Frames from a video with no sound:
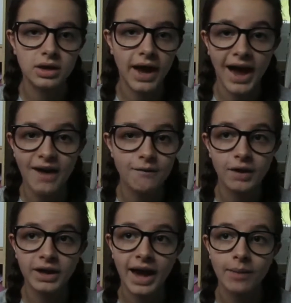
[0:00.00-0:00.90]
have
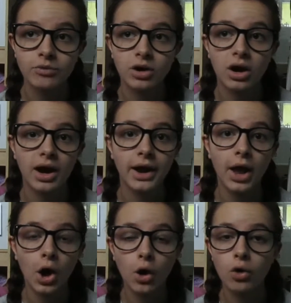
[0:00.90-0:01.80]
a camera at
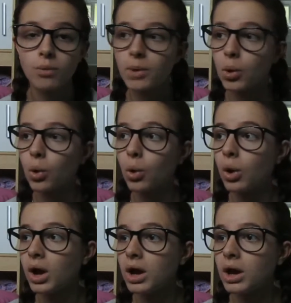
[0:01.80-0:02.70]
home, or